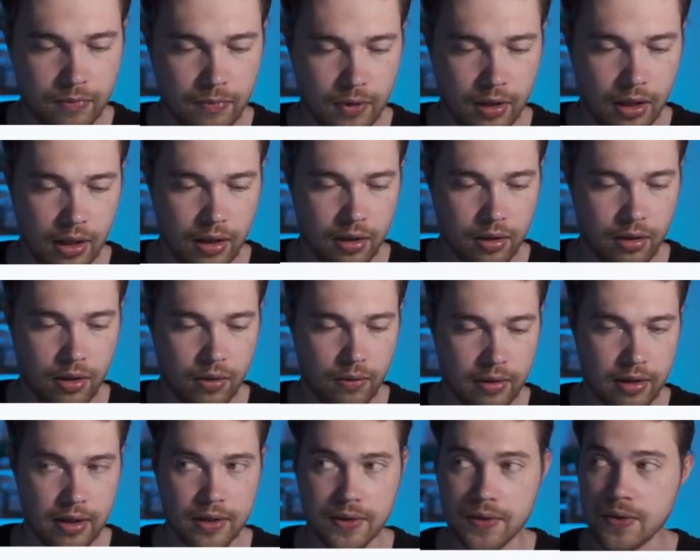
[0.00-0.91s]
I don't know,
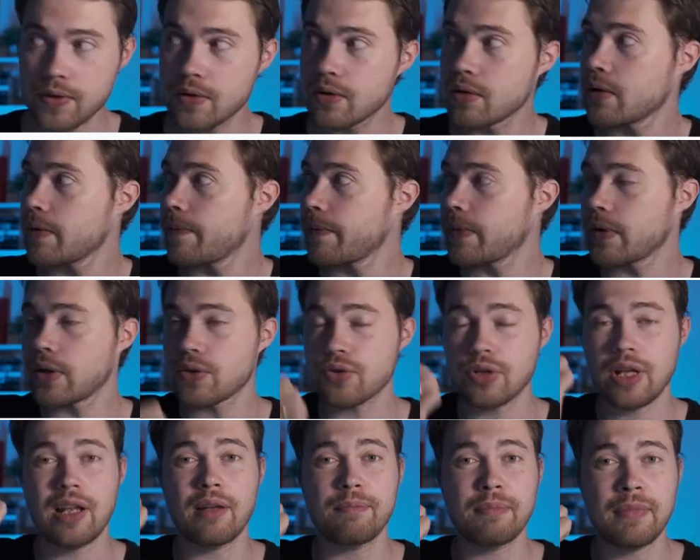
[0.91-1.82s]
this?
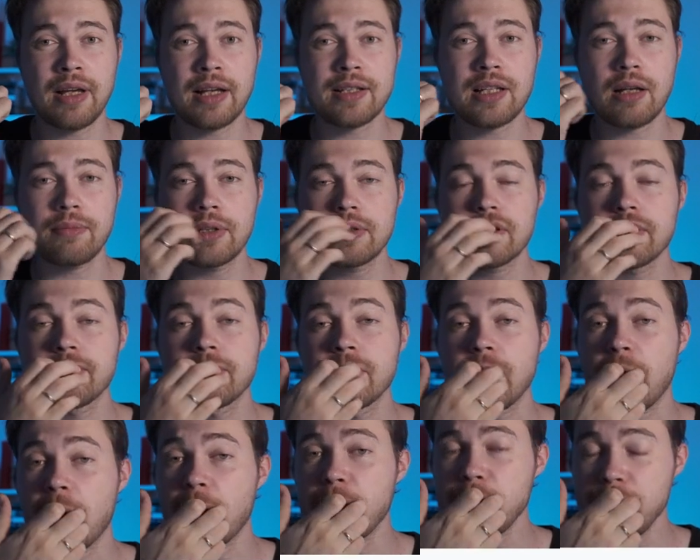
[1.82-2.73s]
Should that be accepted?
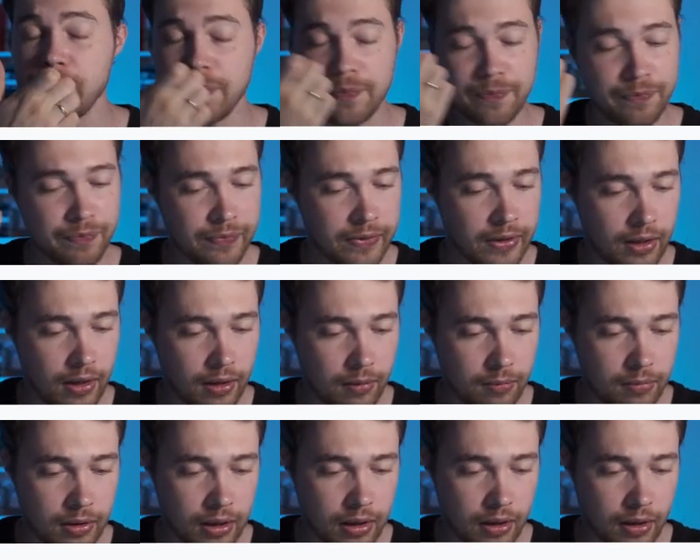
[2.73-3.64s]
No,
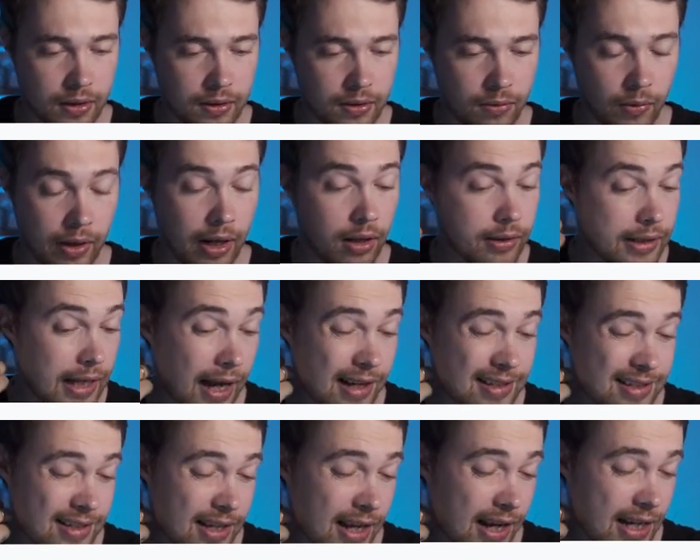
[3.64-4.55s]
because, well,
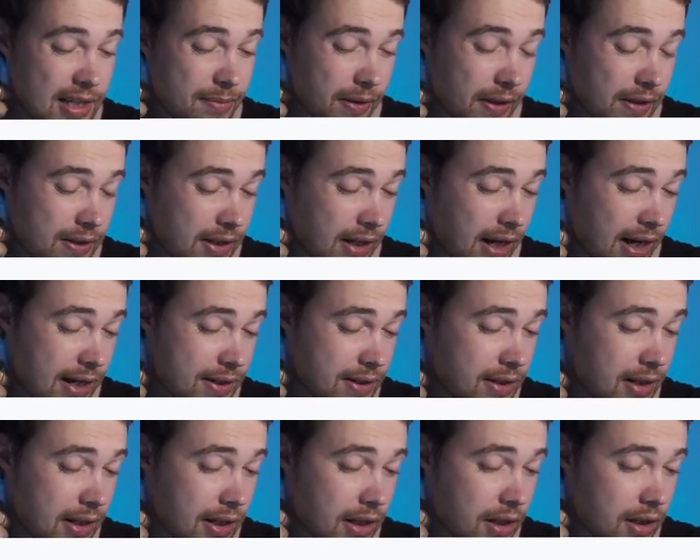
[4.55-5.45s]
yes, because it has
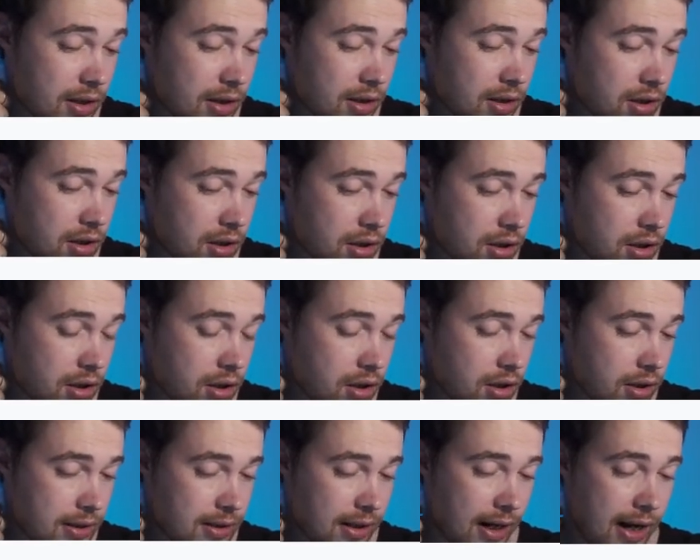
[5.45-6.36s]

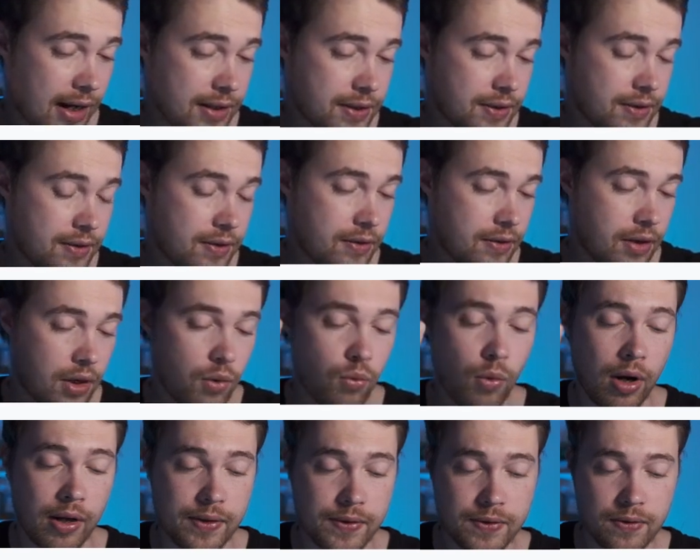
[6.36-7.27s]
because it has 3
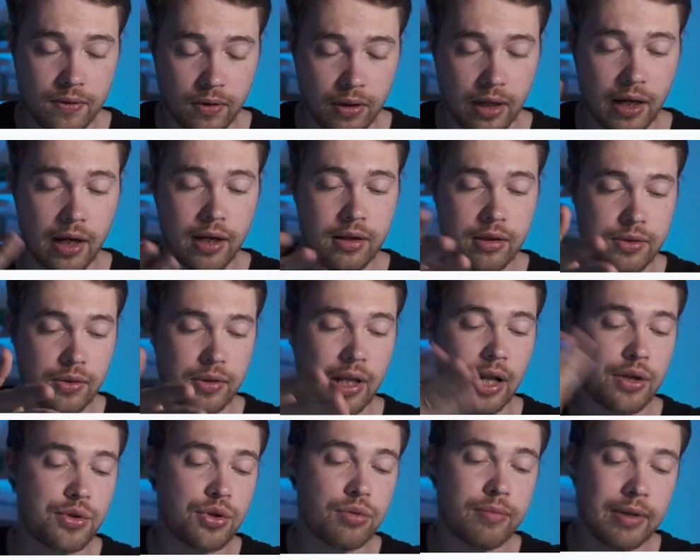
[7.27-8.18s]
ones. Okay, so
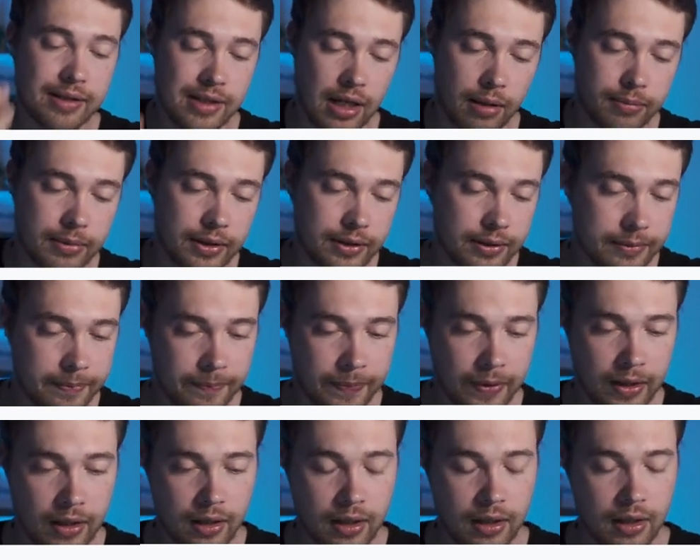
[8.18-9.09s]
that should be accepted.
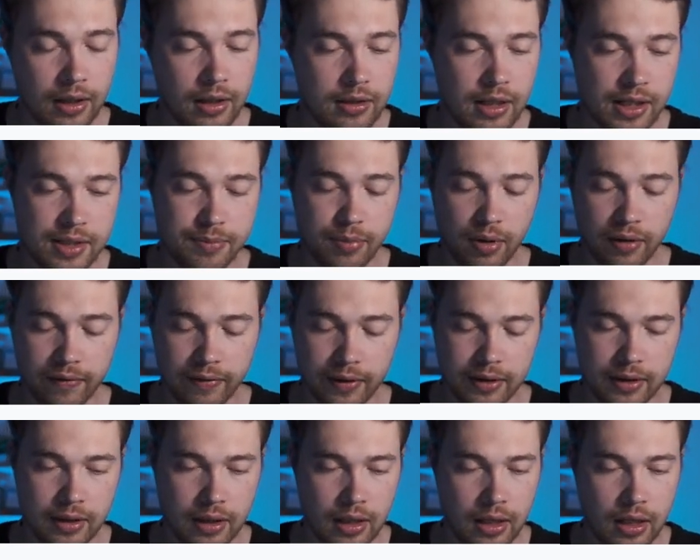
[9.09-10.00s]
That's
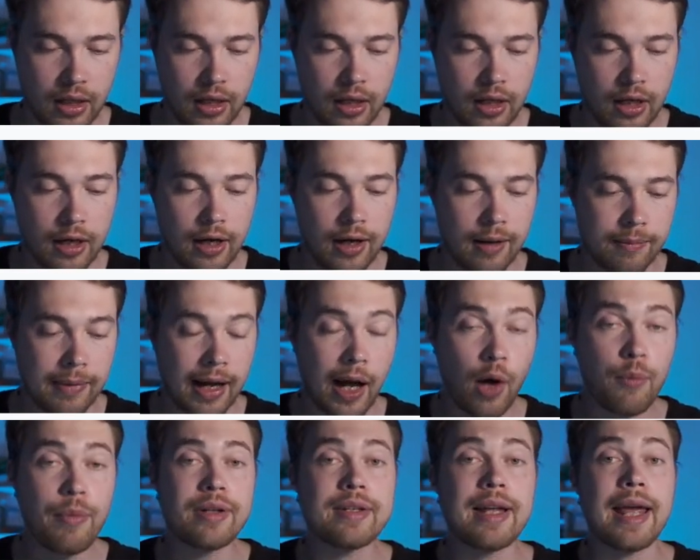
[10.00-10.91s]
perfect. How
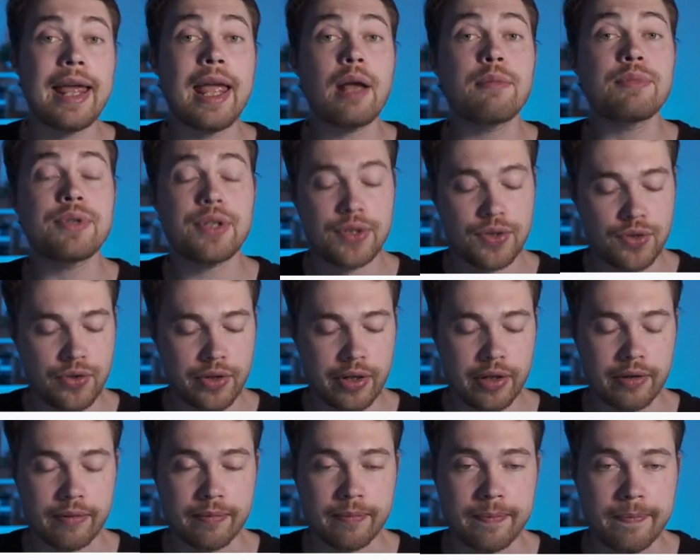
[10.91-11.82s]
about empty
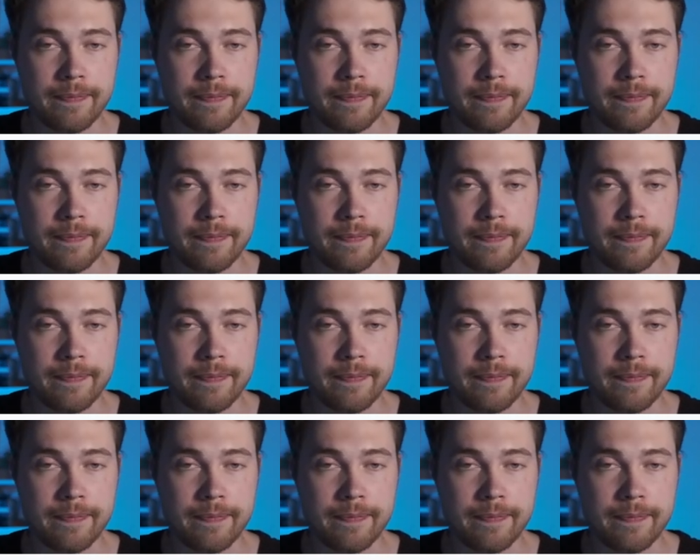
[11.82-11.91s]
string?